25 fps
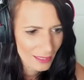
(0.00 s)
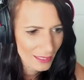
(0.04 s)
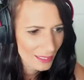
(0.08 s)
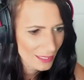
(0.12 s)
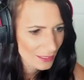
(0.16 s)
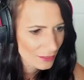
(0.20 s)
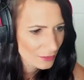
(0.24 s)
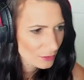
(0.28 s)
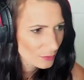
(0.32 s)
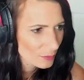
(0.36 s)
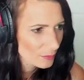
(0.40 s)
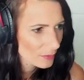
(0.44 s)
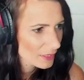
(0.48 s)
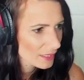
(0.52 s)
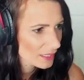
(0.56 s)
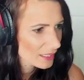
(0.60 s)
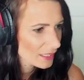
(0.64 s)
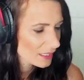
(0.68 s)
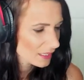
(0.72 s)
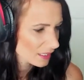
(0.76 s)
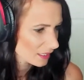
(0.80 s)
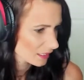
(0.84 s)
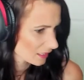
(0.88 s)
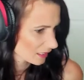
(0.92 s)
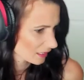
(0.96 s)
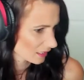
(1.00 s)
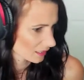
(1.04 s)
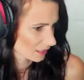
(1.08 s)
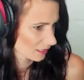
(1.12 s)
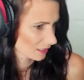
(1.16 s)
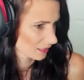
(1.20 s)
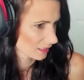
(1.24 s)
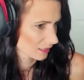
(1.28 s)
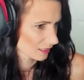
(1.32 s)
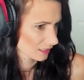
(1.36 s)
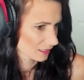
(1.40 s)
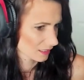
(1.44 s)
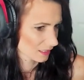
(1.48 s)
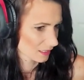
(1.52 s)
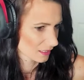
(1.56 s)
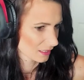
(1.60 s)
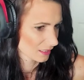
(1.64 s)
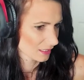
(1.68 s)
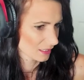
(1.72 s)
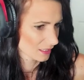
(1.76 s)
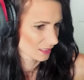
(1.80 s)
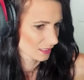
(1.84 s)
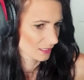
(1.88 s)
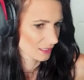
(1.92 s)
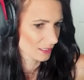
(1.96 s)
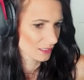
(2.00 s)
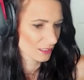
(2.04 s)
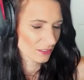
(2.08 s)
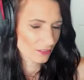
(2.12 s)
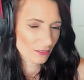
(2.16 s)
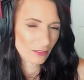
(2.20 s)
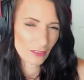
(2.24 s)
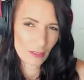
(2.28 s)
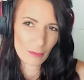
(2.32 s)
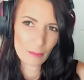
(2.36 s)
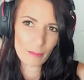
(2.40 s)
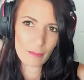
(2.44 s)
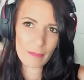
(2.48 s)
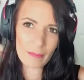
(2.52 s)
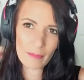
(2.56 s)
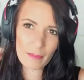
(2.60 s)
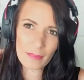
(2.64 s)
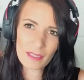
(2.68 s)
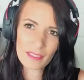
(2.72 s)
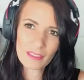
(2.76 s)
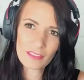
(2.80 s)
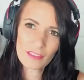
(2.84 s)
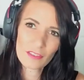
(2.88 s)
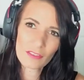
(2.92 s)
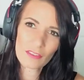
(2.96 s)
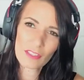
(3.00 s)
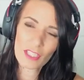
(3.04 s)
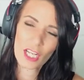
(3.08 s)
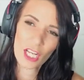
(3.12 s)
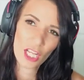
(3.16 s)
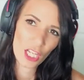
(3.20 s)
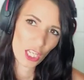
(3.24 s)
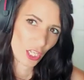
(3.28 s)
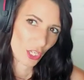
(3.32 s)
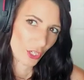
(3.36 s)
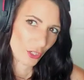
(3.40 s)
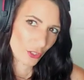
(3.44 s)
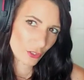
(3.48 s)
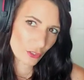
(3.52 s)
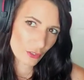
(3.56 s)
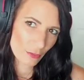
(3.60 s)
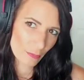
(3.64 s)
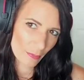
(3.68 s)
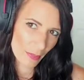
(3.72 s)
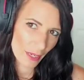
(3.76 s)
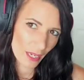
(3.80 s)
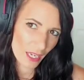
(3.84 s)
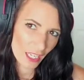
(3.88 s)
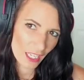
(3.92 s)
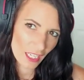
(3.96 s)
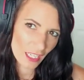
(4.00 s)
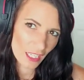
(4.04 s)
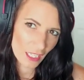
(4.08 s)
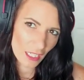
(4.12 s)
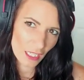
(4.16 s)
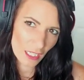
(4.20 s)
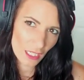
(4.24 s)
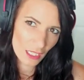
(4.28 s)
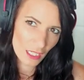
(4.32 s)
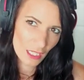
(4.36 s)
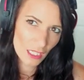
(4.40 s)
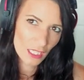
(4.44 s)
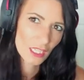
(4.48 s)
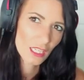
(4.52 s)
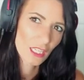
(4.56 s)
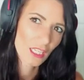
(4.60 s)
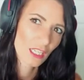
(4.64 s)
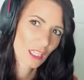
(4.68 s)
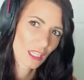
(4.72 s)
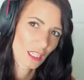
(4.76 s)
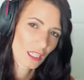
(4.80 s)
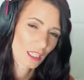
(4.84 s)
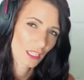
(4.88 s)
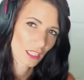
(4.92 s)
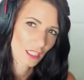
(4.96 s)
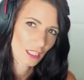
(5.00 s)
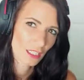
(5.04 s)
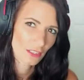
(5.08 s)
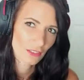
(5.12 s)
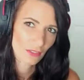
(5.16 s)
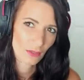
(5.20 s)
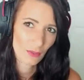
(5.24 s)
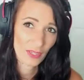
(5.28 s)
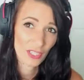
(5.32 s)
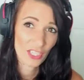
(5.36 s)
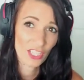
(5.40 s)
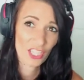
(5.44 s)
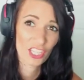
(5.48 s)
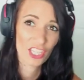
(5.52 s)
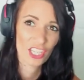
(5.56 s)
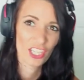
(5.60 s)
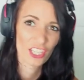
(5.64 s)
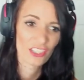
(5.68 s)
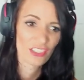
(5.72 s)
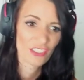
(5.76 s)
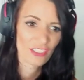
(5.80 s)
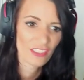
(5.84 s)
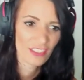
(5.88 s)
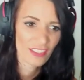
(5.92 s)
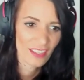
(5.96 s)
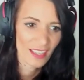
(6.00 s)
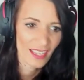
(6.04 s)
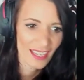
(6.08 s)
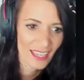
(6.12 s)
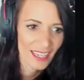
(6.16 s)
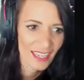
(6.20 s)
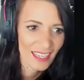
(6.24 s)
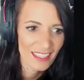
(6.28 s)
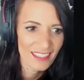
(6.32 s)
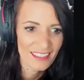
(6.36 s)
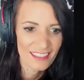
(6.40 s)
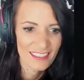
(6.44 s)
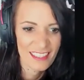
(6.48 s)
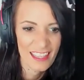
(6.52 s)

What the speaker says: How do I? Is there a close button? So I can close the hatch.